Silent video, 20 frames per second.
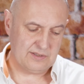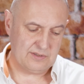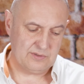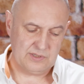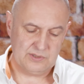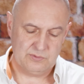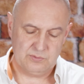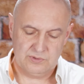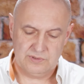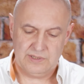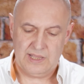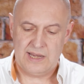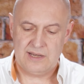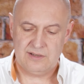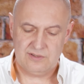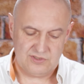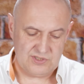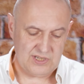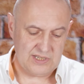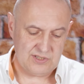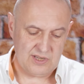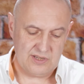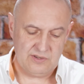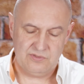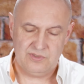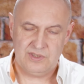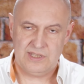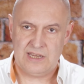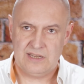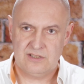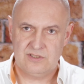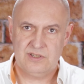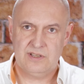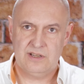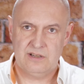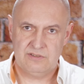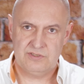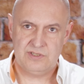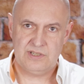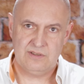will then sit over the
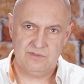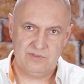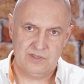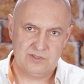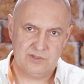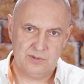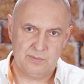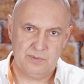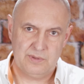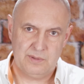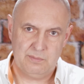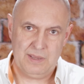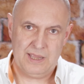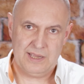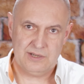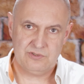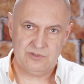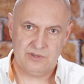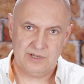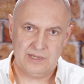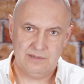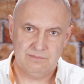entirety of the top of the battery.